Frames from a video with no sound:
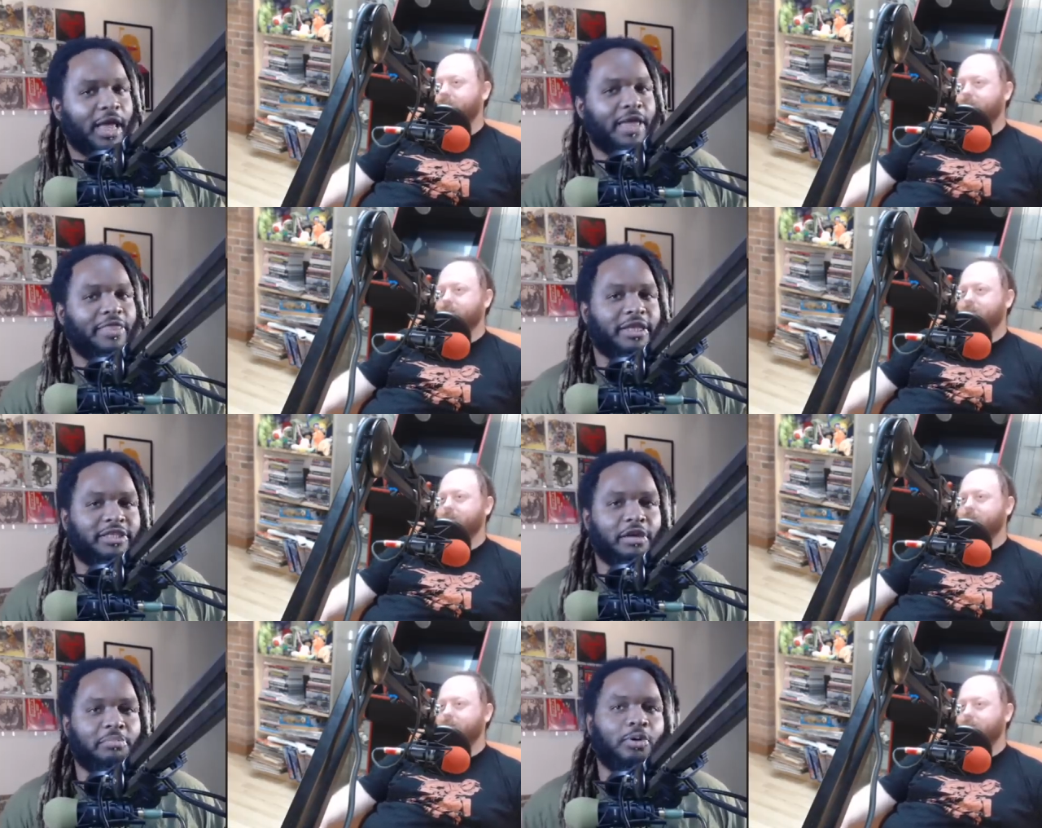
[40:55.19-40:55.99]
Speaker 1: And then at
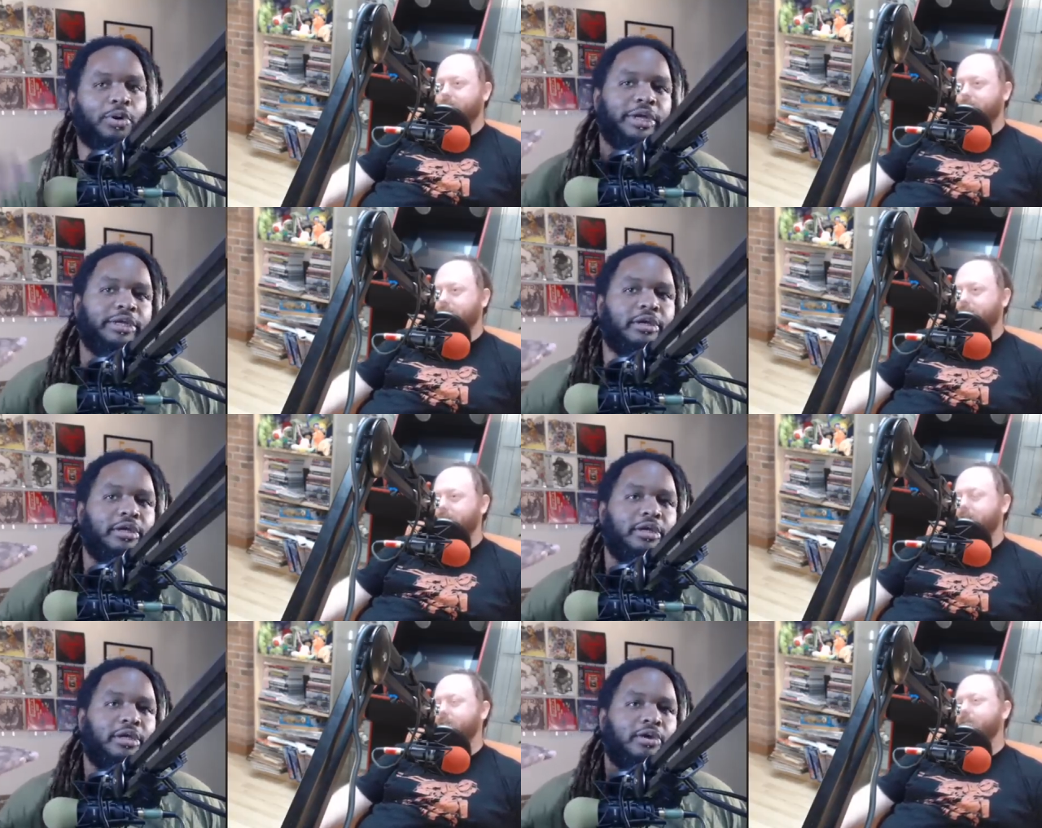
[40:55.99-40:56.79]
some point
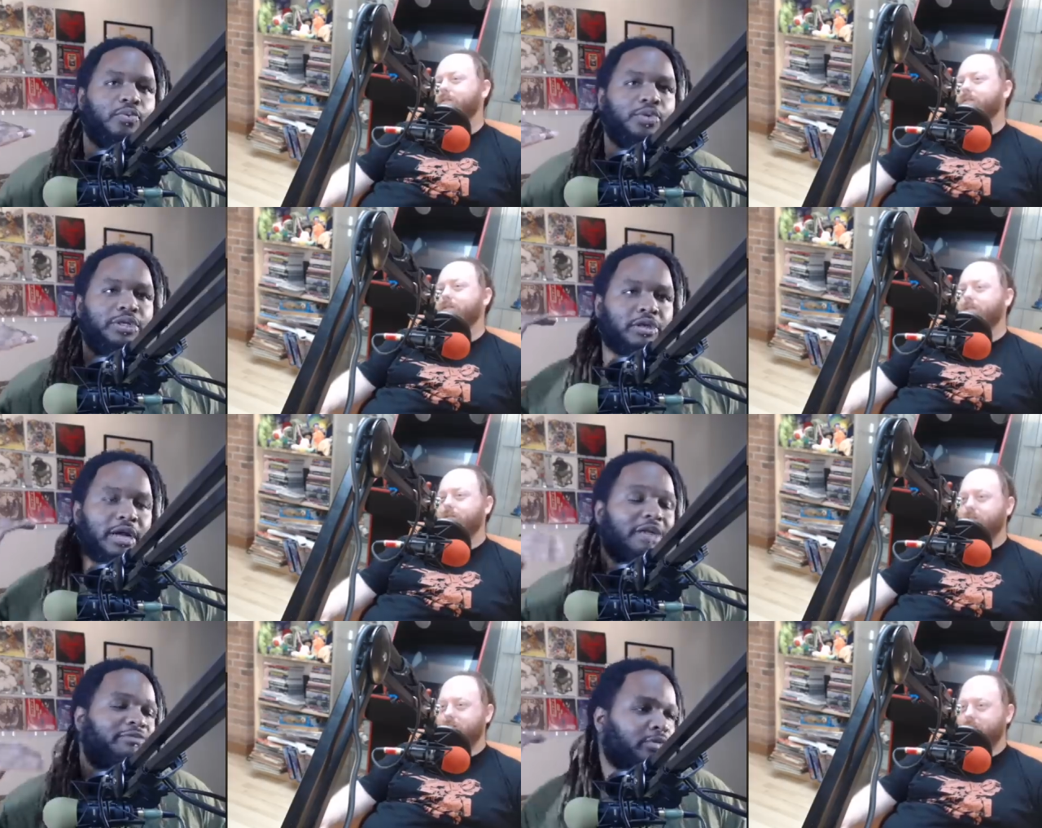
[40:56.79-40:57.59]
we
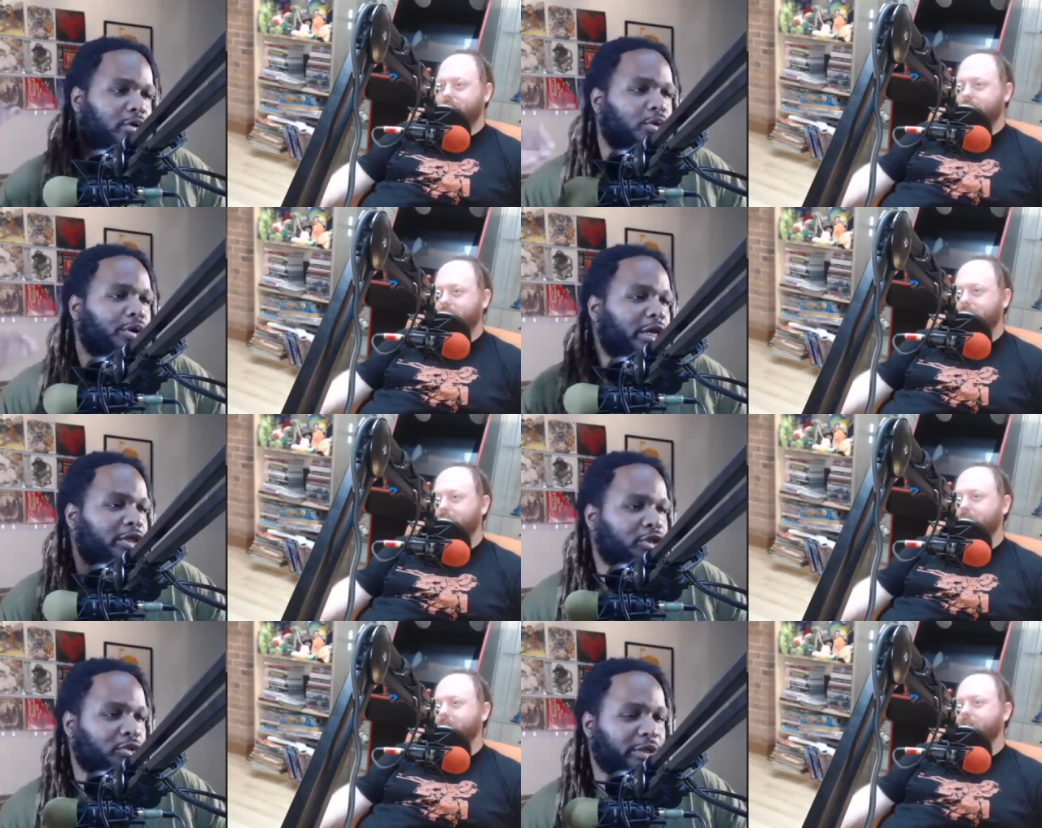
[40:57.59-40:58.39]
start having recorded
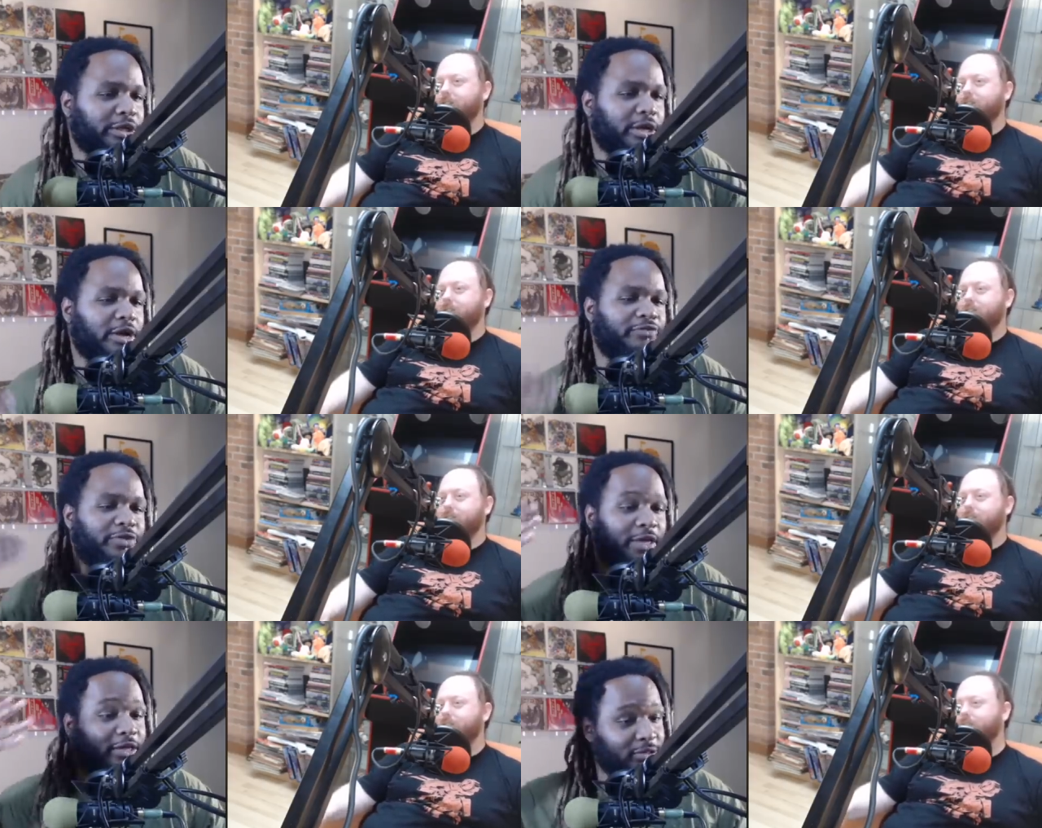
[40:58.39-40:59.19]
history of
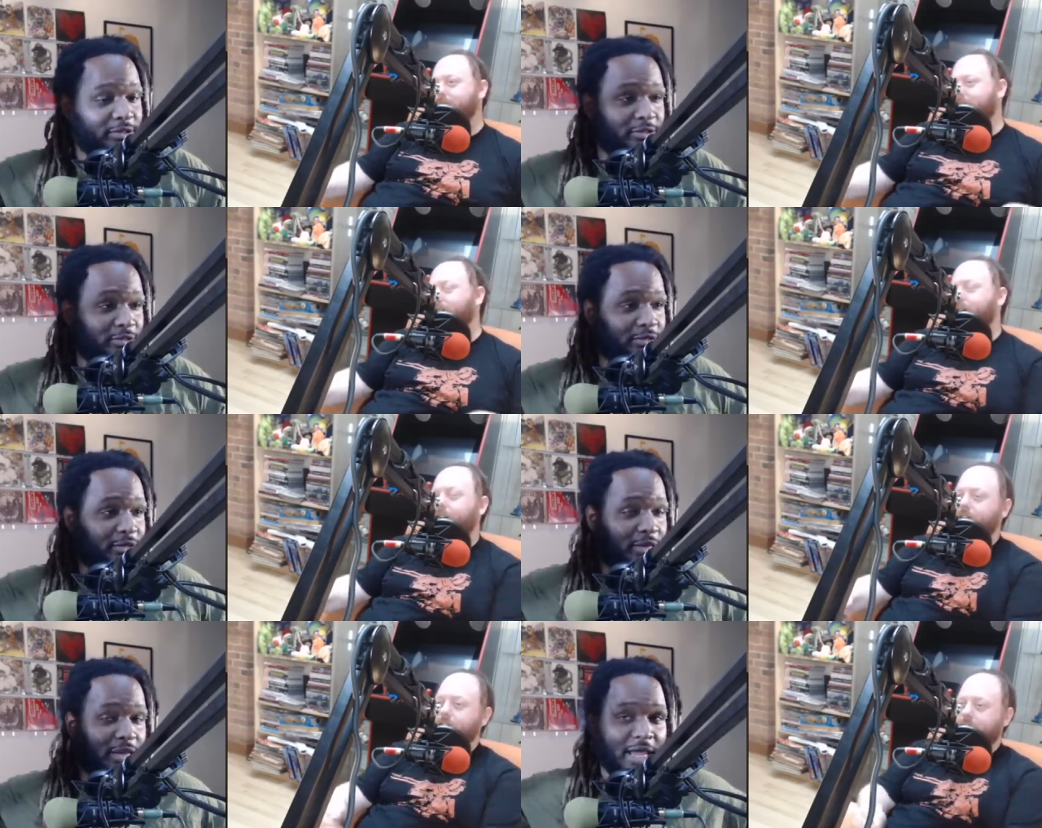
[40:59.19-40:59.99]
things,
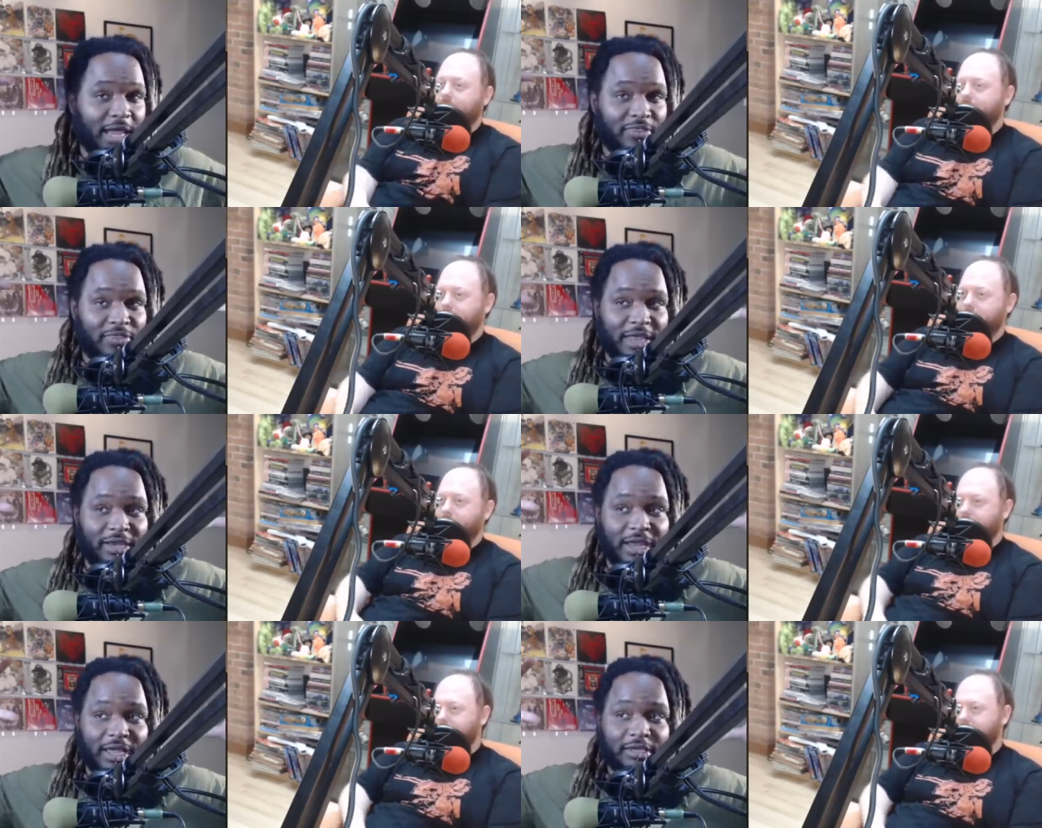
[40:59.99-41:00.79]
yeah, and then
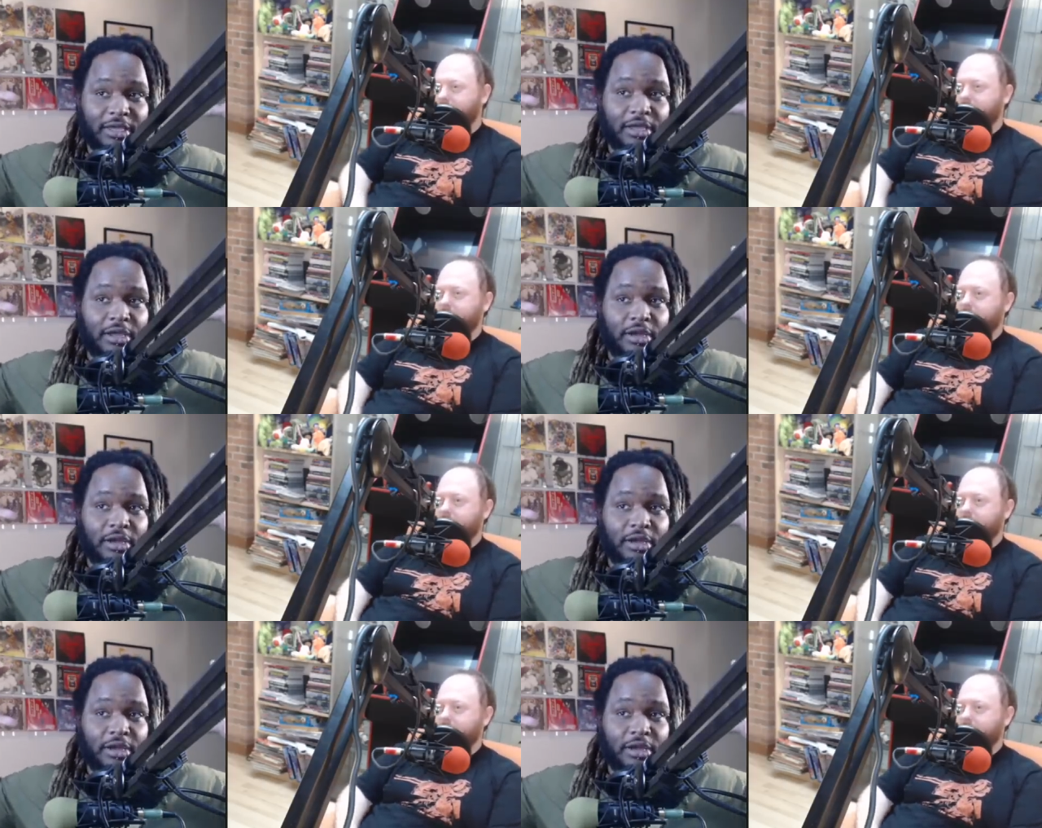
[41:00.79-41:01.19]
like